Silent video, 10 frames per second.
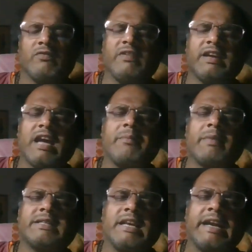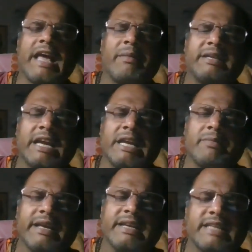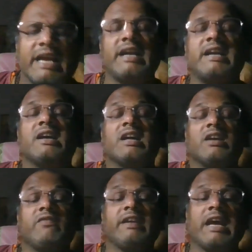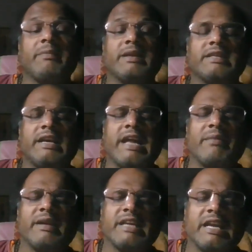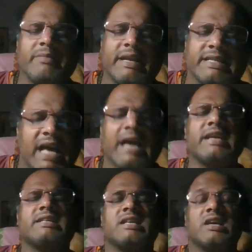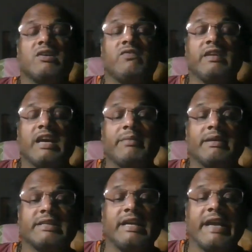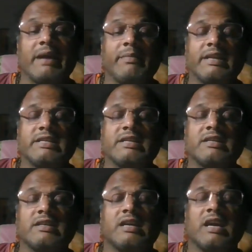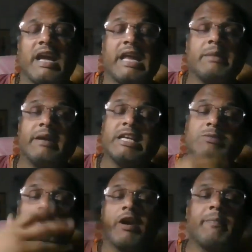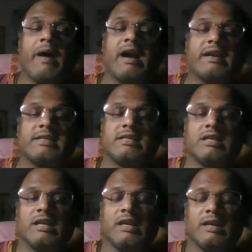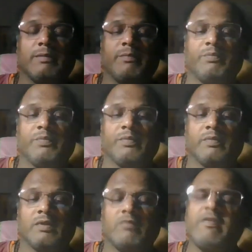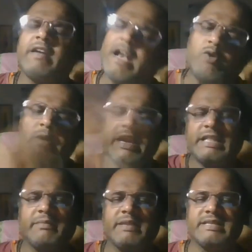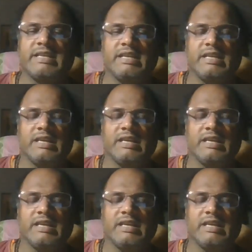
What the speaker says: We can basically damage anybody's head, we can basically damage anybody's eyes, we can basically damage anybody's body parts, we can do anything basically.